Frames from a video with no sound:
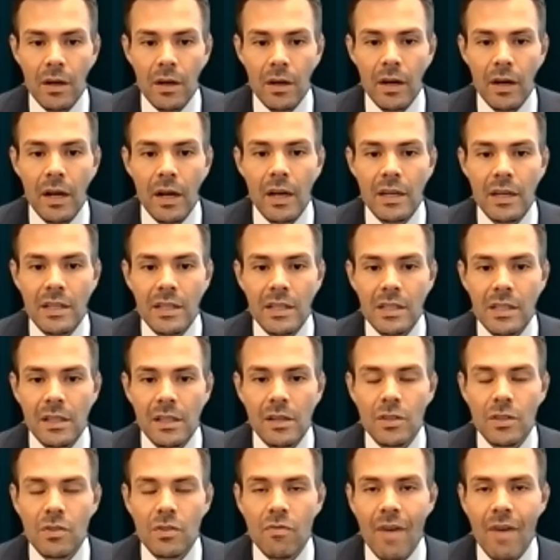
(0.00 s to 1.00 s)
on
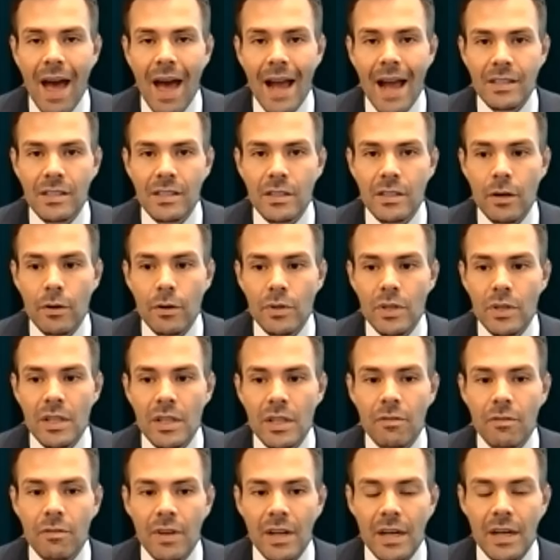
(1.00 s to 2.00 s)
undisclosed facts known to
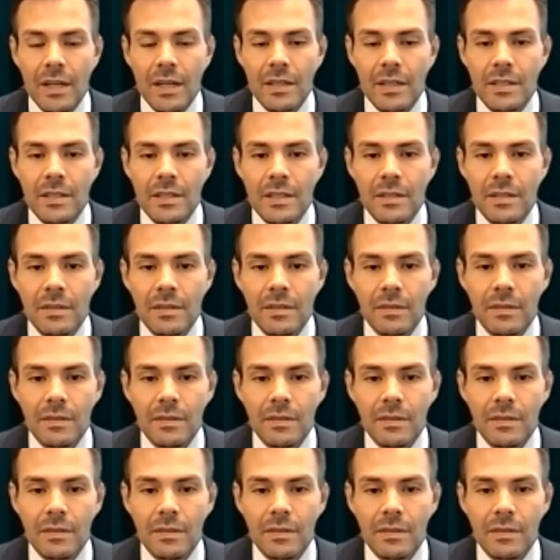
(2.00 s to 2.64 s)
the defendants.